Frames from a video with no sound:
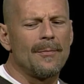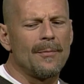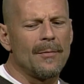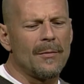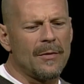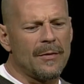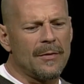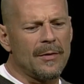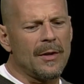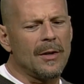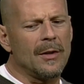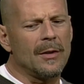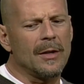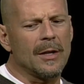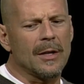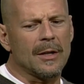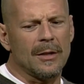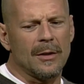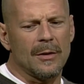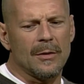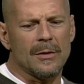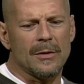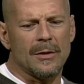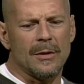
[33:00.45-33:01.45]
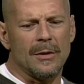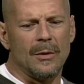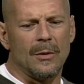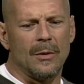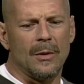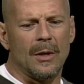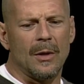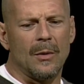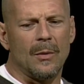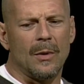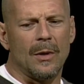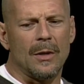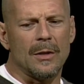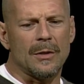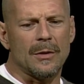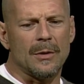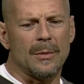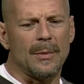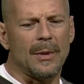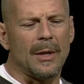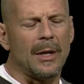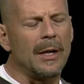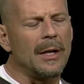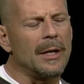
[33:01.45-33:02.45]
fairly close to who I was, to
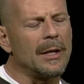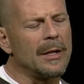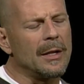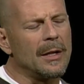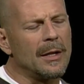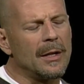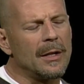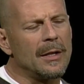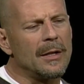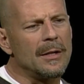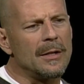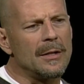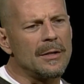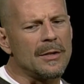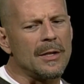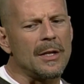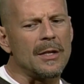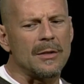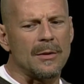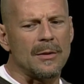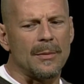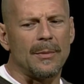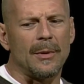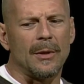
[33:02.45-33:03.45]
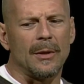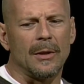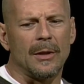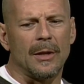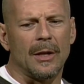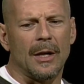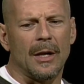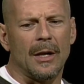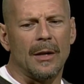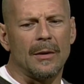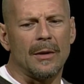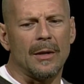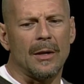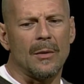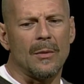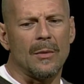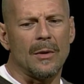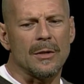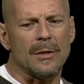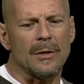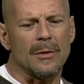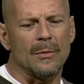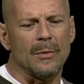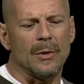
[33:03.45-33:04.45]
my sensibility. I, I
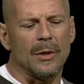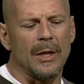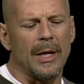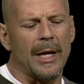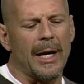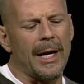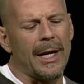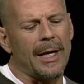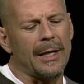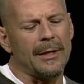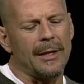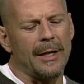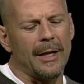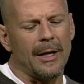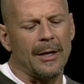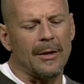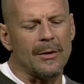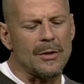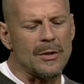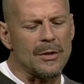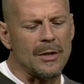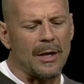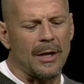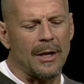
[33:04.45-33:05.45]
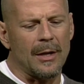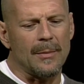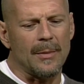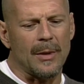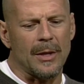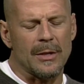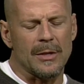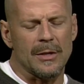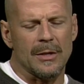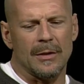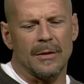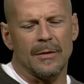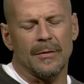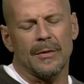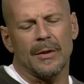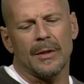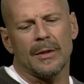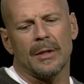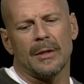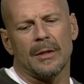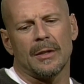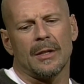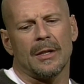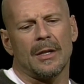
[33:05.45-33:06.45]
wasn't really acting outside myself at
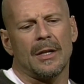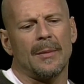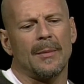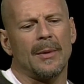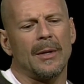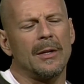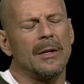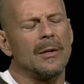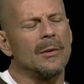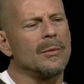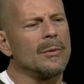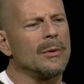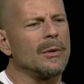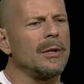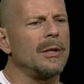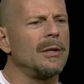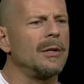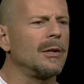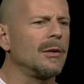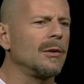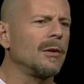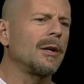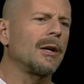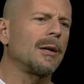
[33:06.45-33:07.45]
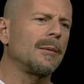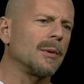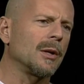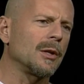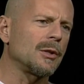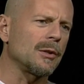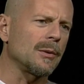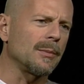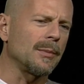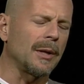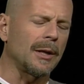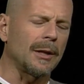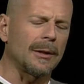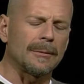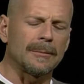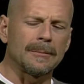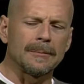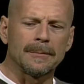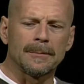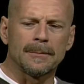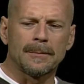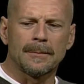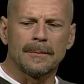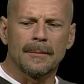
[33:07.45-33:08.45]
the time. I didn't really know that much about
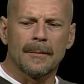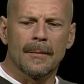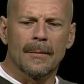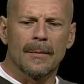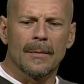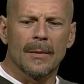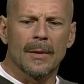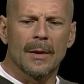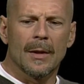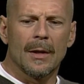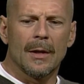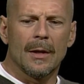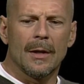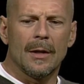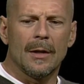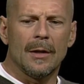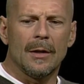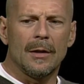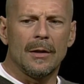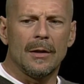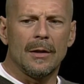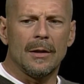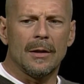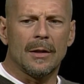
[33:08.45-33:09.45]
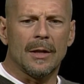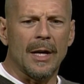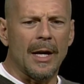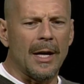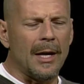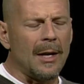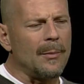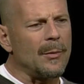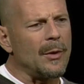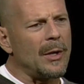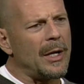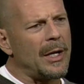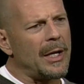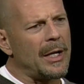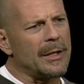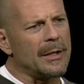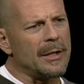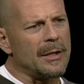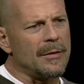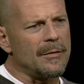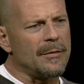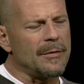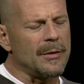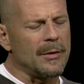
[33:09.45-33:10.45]
camera
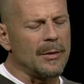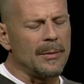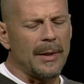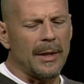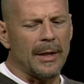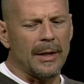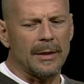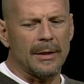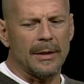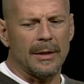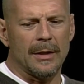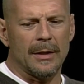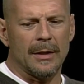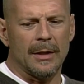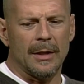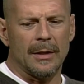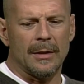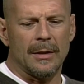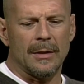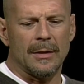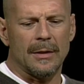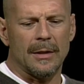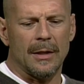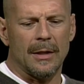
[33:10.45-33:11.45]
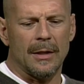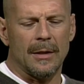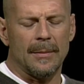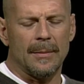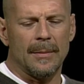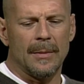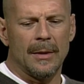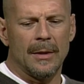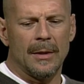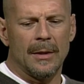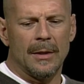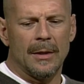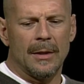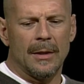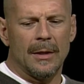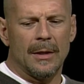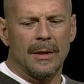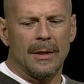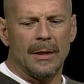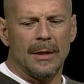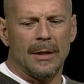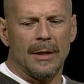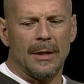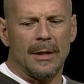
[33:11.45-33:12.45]
acting, film acting at the time.
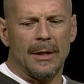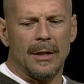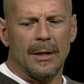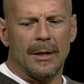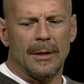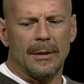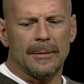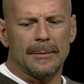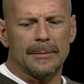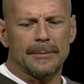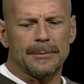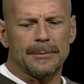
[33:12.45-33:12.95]
Uh,